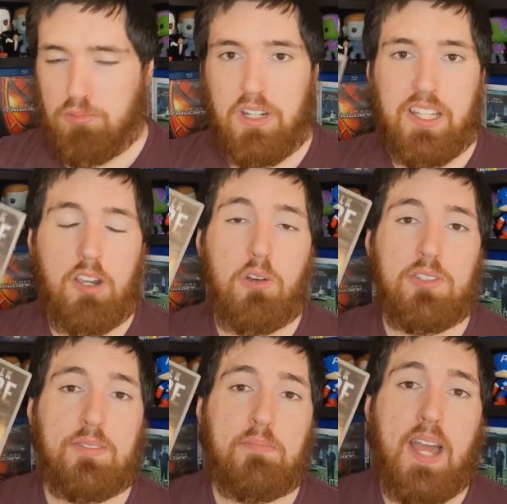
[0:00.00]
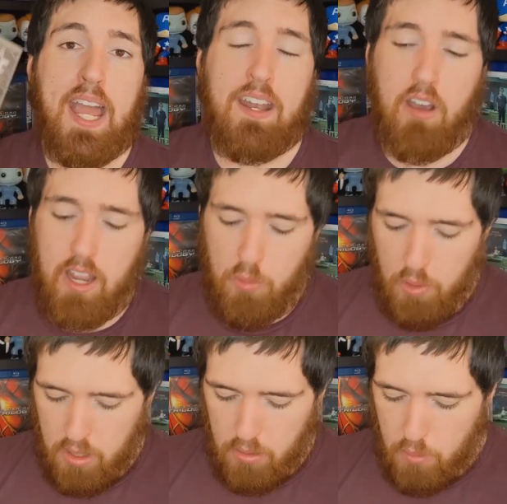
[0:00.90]
is really awesome, and I
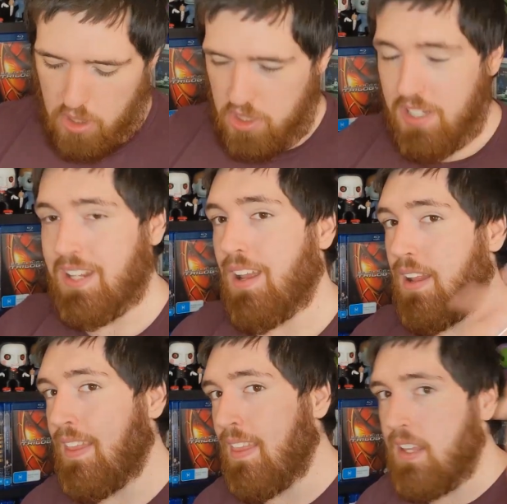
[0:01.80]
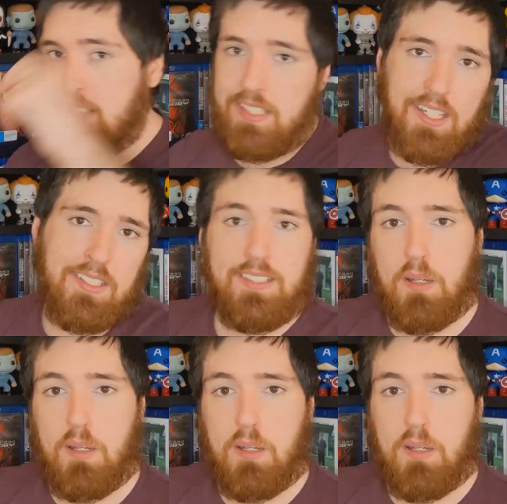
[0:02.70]
will watch it this year